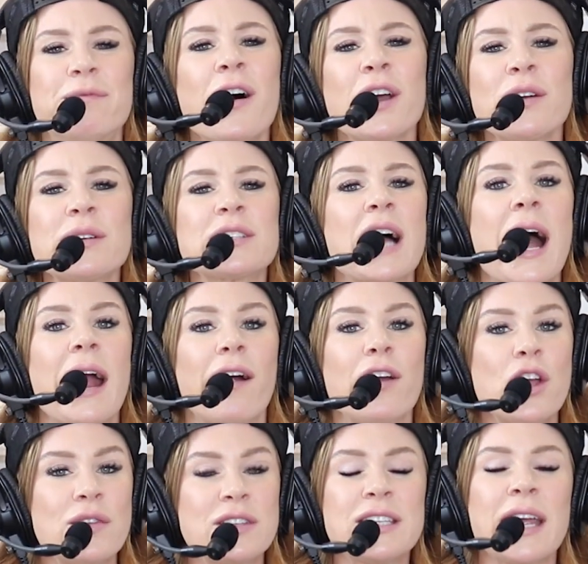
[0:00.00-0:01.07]
Fucking retire.
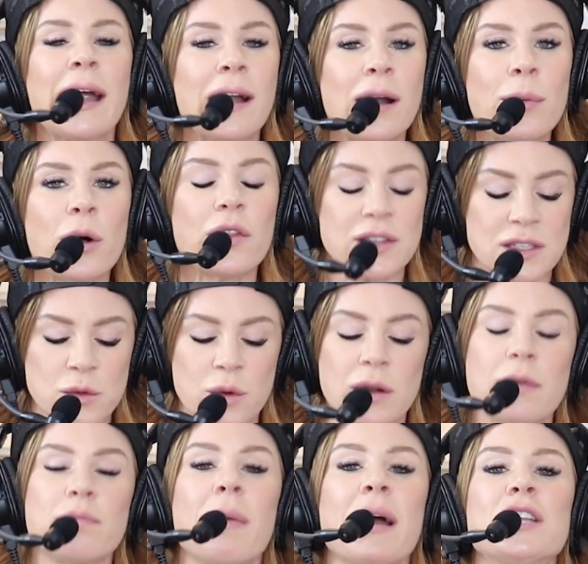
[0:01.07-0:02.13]
You have a terrible... This is
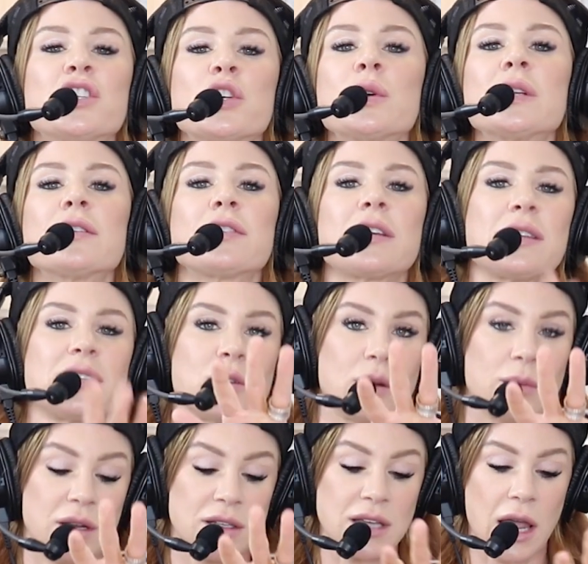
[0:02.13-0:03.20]
what I'm going
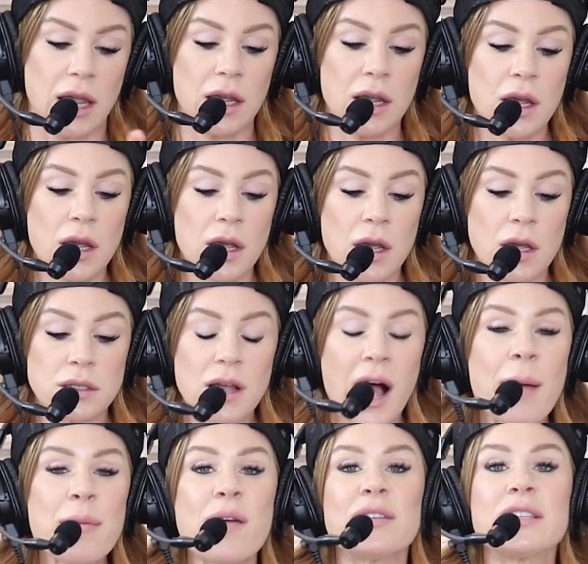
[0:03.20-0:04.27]
to say.
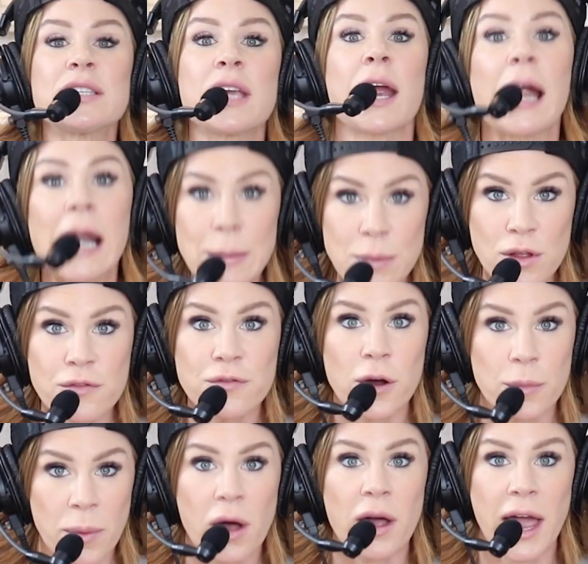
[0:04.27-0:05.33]
Tom, you have a terrible
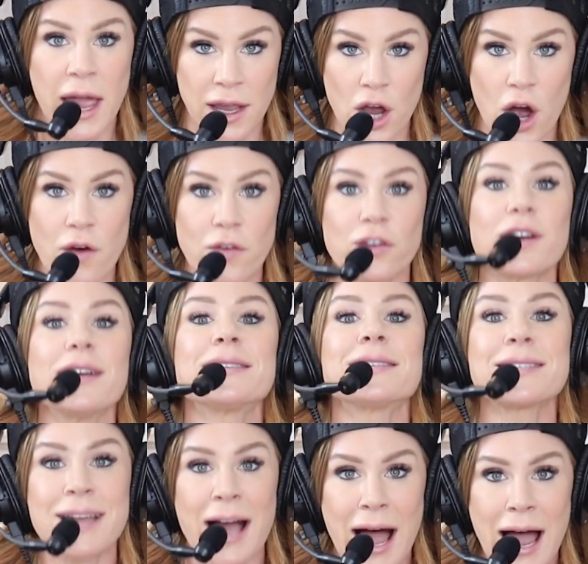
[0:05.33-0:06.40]
football hangover.
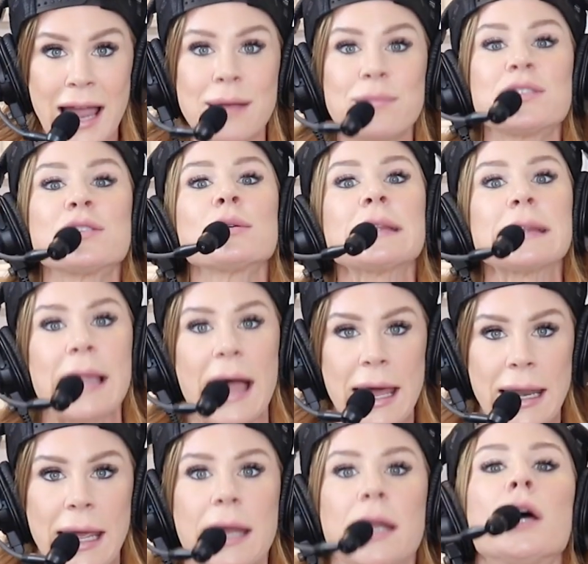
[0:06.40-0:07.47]
It's time to
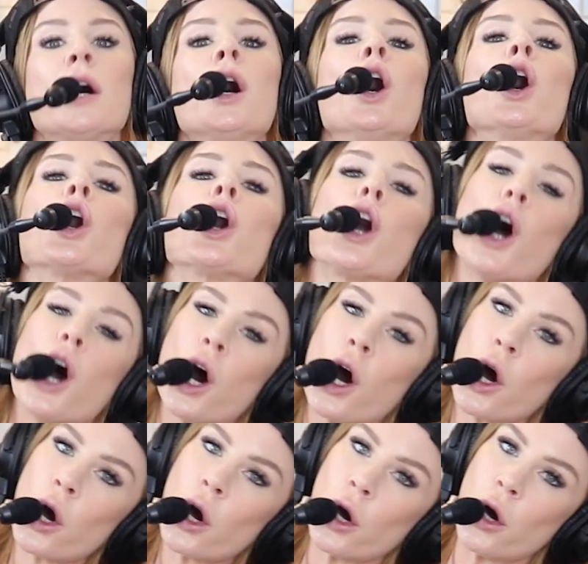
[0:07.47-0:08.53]
let it
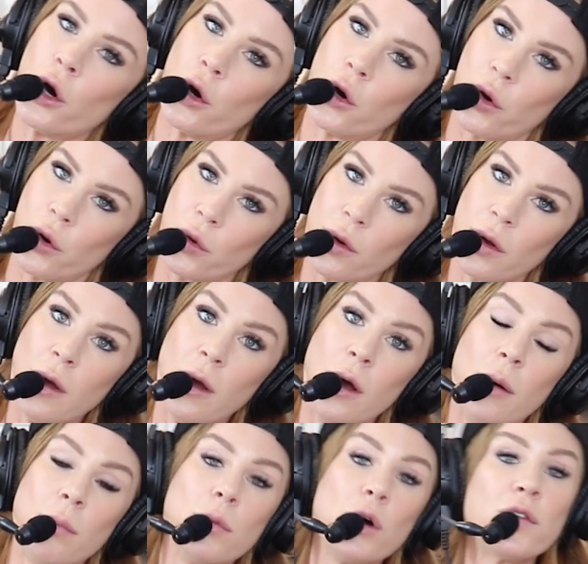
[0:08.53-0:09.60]
go.
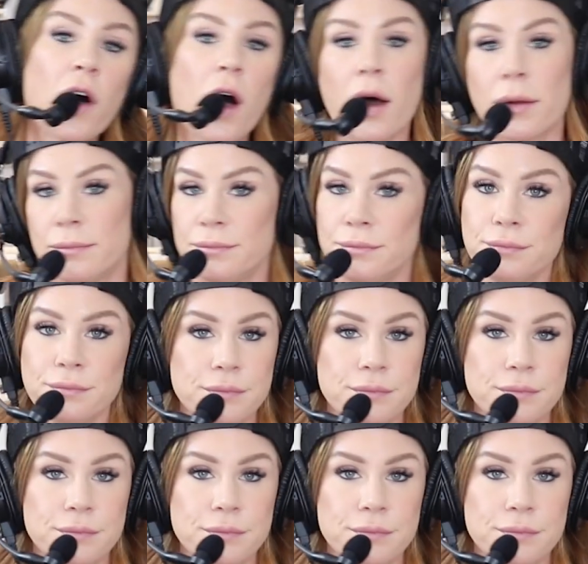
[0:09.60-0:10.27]
Move on.